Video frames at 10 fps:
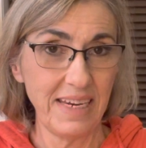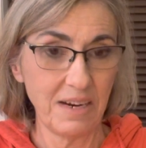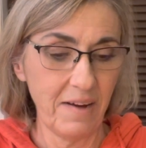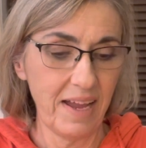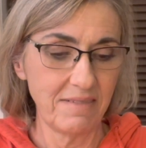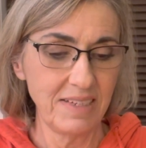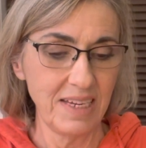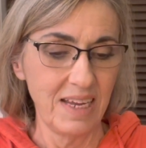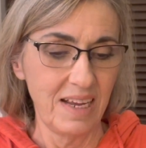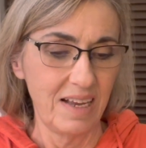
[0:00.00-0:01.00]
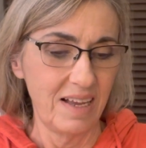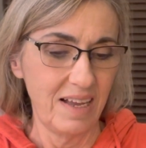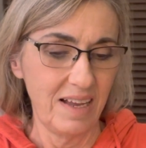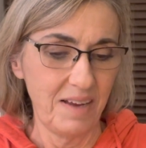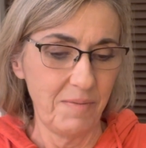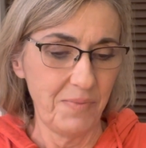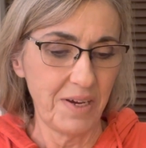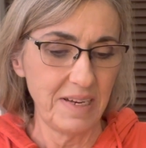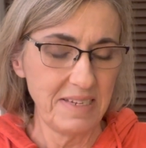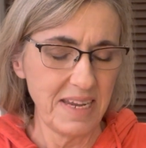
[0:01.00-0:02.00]
around
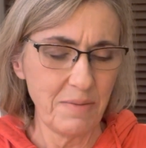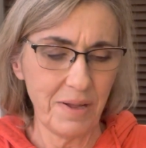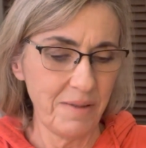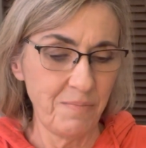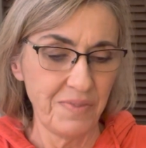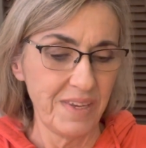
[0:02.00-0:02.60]
on a table,